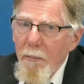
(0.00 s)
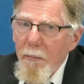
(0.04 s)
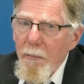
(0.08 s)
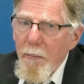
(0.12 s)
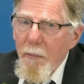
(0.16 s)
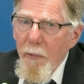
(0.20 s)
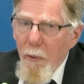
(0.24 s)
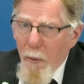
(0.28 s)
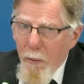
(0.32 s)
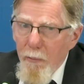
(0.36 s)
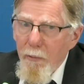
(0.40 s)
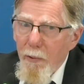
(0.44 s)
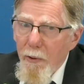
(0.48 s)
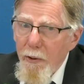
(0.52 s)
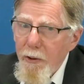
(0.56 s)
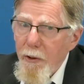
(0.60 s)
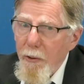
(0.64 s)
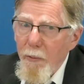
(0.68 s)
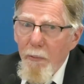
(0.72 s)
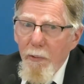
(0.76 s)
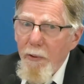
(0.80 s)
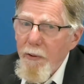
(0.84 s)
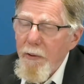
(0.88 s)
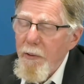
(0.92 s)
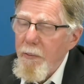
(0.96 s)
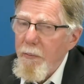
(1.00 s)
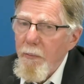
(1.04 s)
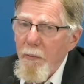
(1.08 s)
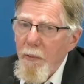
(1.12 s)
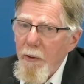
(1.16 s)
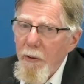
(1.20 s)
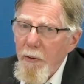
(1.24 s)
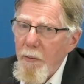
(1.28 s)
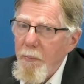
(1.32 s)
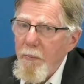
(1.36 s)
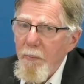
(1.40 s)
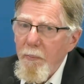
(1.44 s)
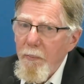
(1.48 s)
Russia
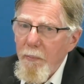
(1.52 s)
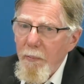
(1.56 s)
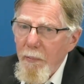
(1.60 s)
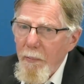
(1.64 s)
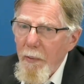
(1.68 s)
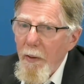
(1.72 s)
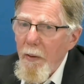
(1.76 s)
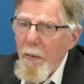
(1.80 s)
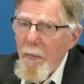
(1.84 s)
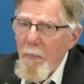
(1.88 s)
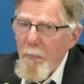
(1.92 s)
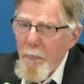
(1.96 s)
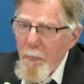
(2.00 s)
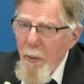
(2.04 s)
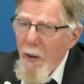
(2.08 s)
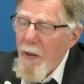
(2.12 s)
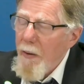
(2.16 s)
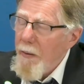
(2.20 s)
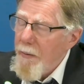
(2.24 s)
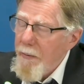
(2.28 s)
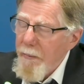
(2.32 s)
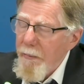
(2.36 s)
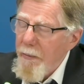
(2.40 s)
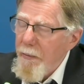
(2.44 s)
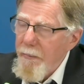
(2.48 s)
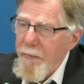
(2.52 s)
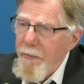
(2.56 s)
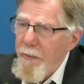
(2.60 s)
was part of the